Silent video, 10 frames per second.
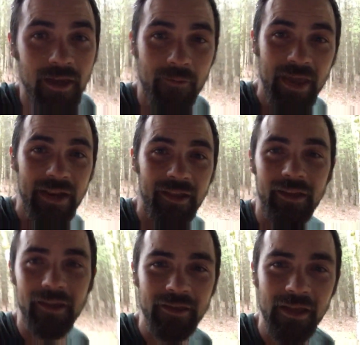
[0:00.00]
I mean,
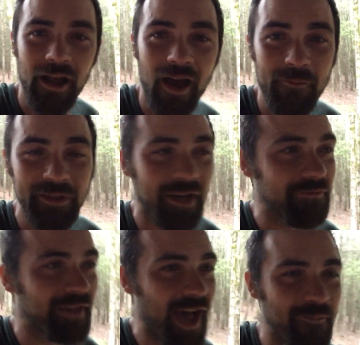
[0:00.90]
you know, I'm a
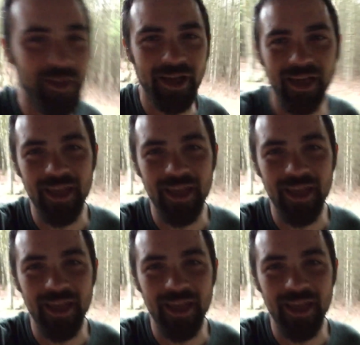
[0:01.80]
tough guy, but